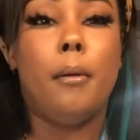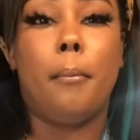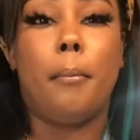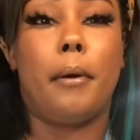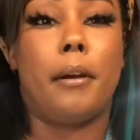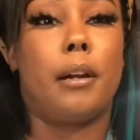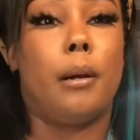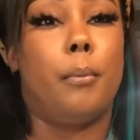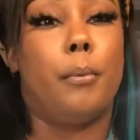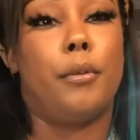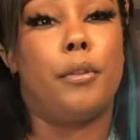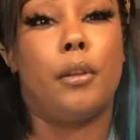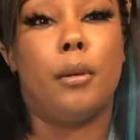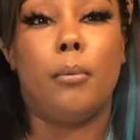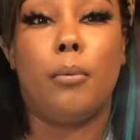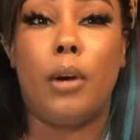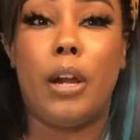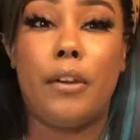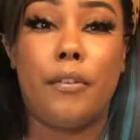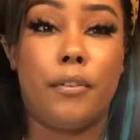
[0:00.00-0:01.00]
break up with your
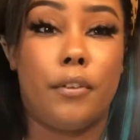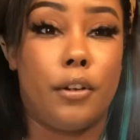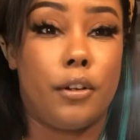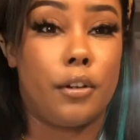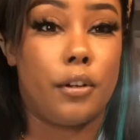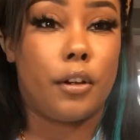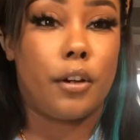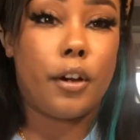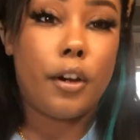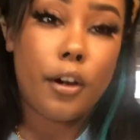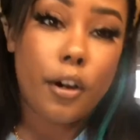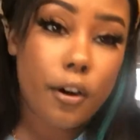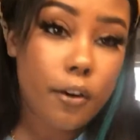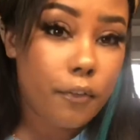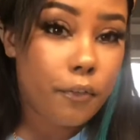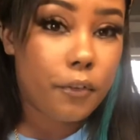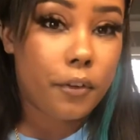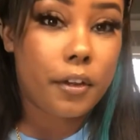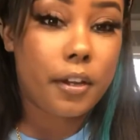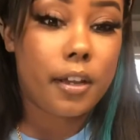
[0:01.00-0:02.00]
boyfriend or your
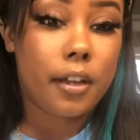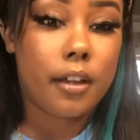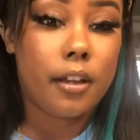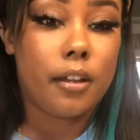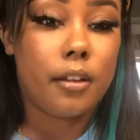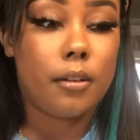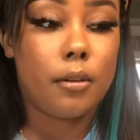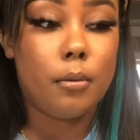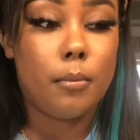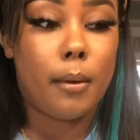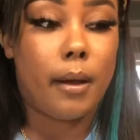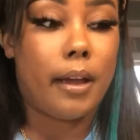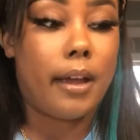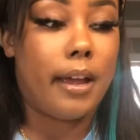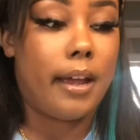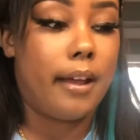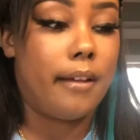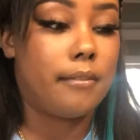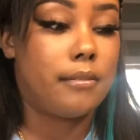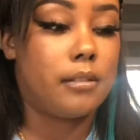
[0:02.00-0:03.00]
girlfriend. You might
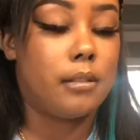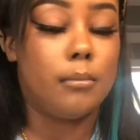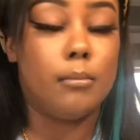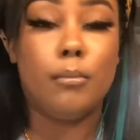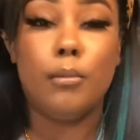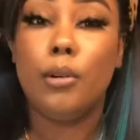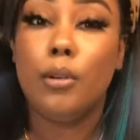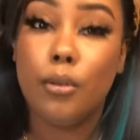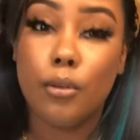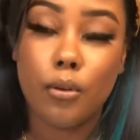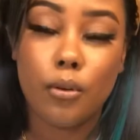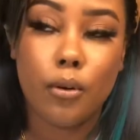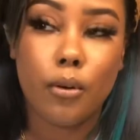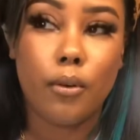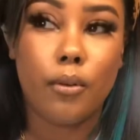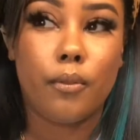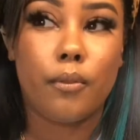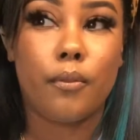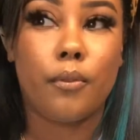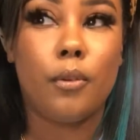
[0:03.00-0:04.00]
have to
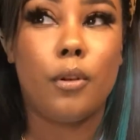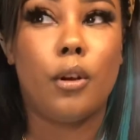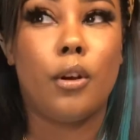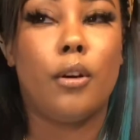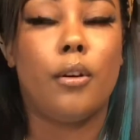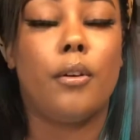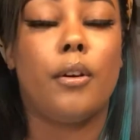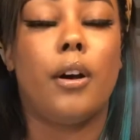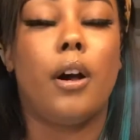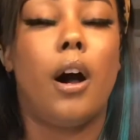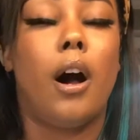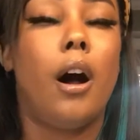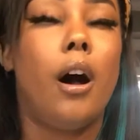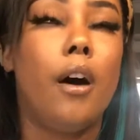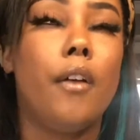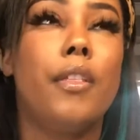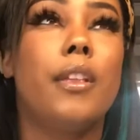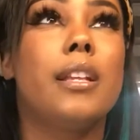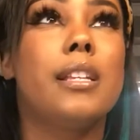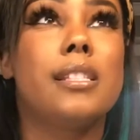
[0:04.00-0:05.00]
move. You know,
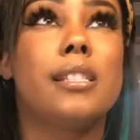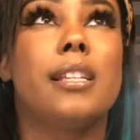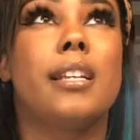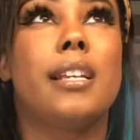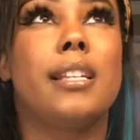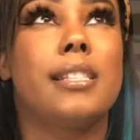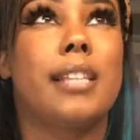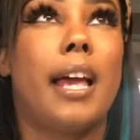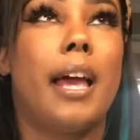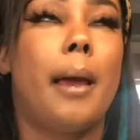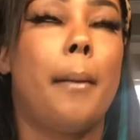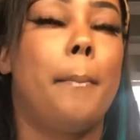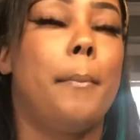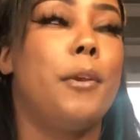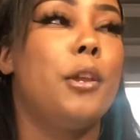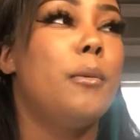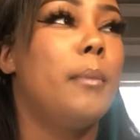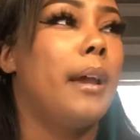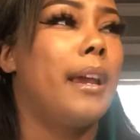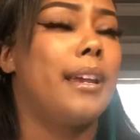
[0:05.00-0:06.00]
all these things
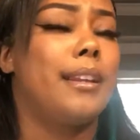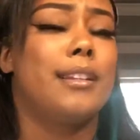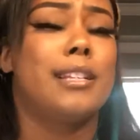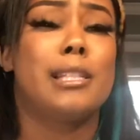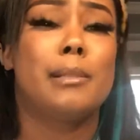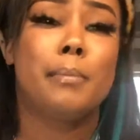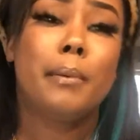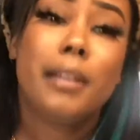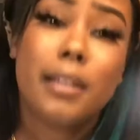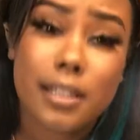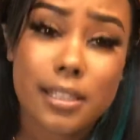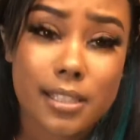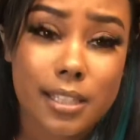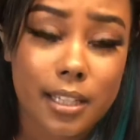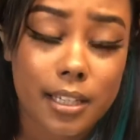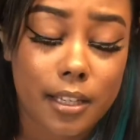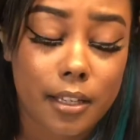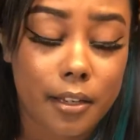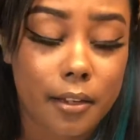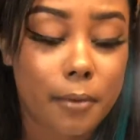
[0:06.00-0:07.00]
happen. You might get a speeding
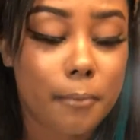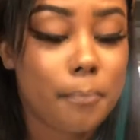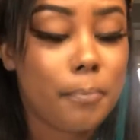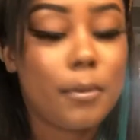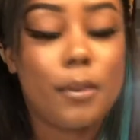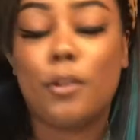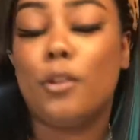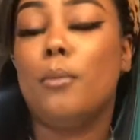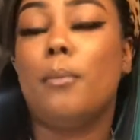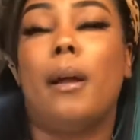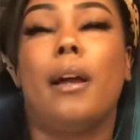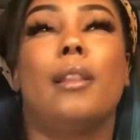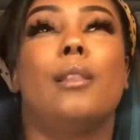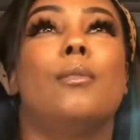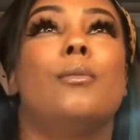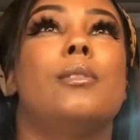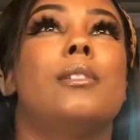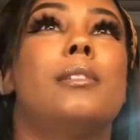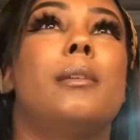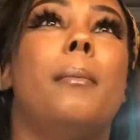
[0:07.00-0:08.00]
ticket. You might
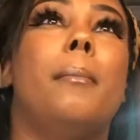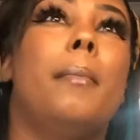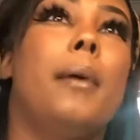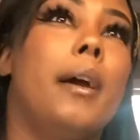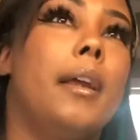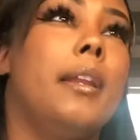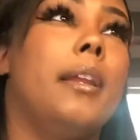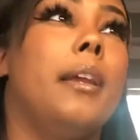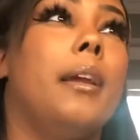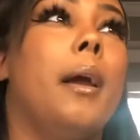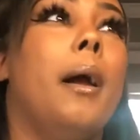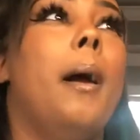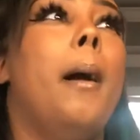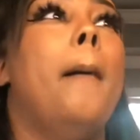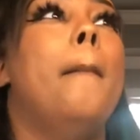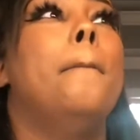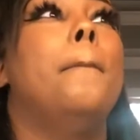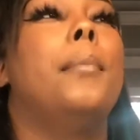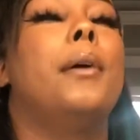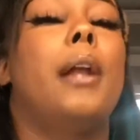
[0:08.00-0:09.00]
lose some money.
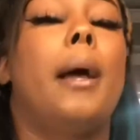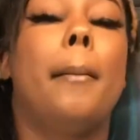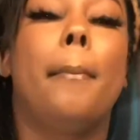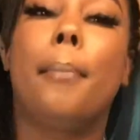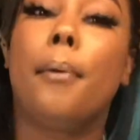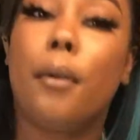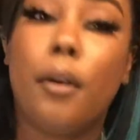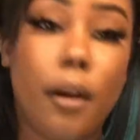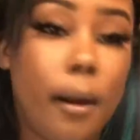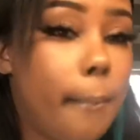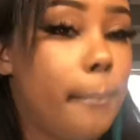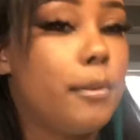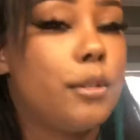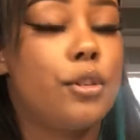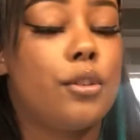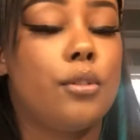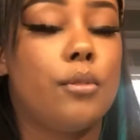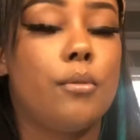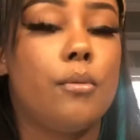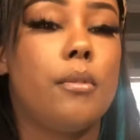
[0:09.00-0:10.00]
But I
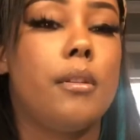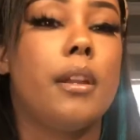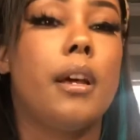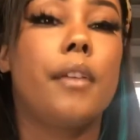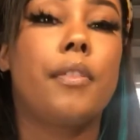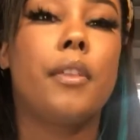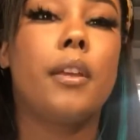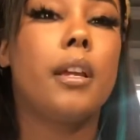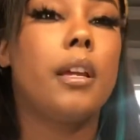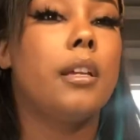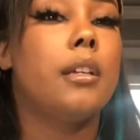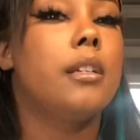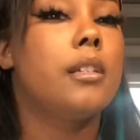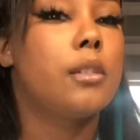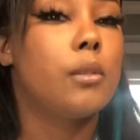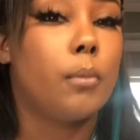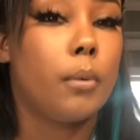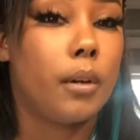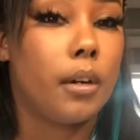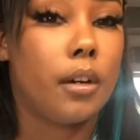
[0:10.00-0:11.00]
promise you, nothing in
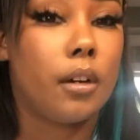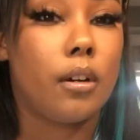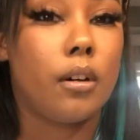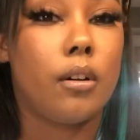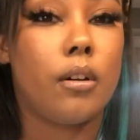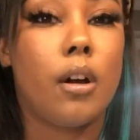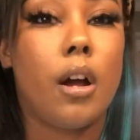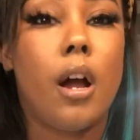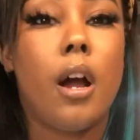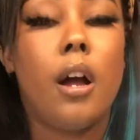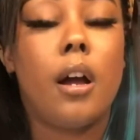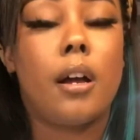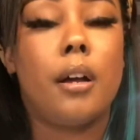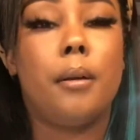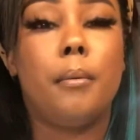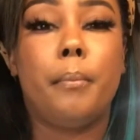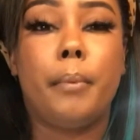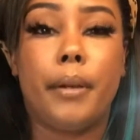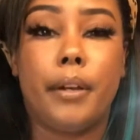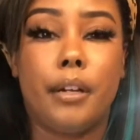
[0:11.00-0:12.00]
this world
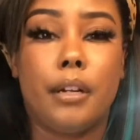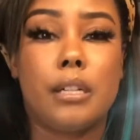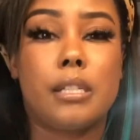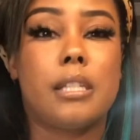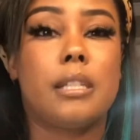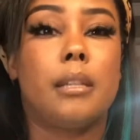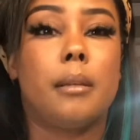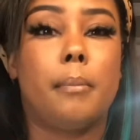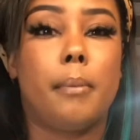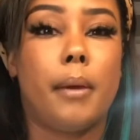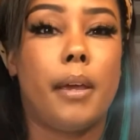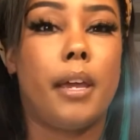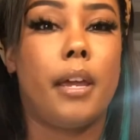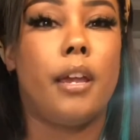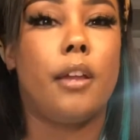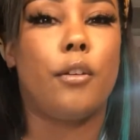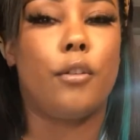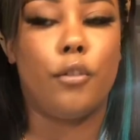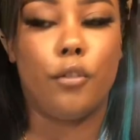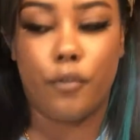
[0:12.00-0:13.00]
compares to the
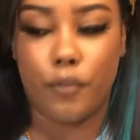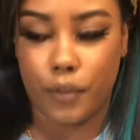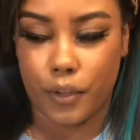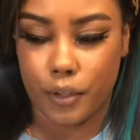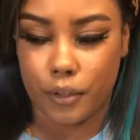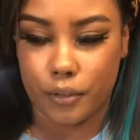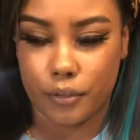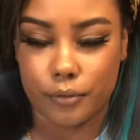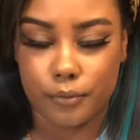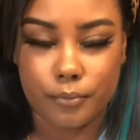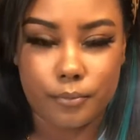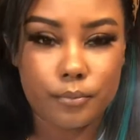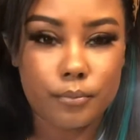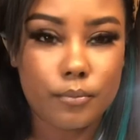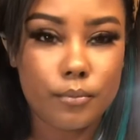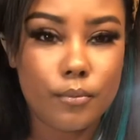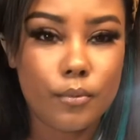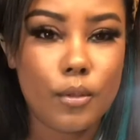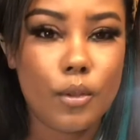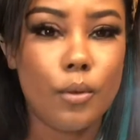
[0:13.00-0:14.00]
pain you feel
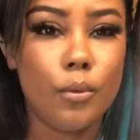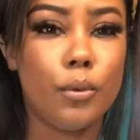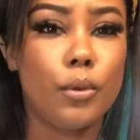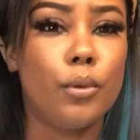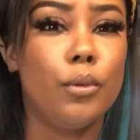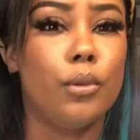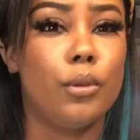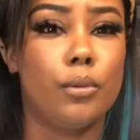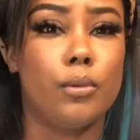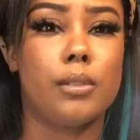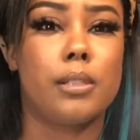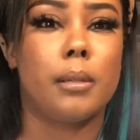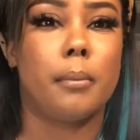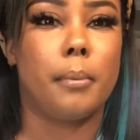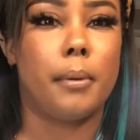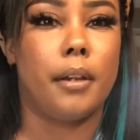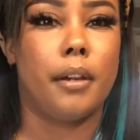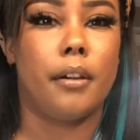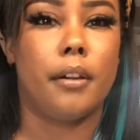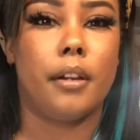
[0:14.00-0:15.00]
when you lose a
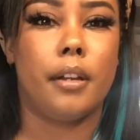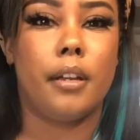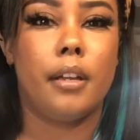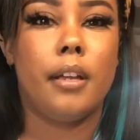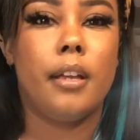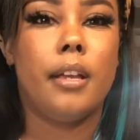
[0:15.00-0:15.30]
parent.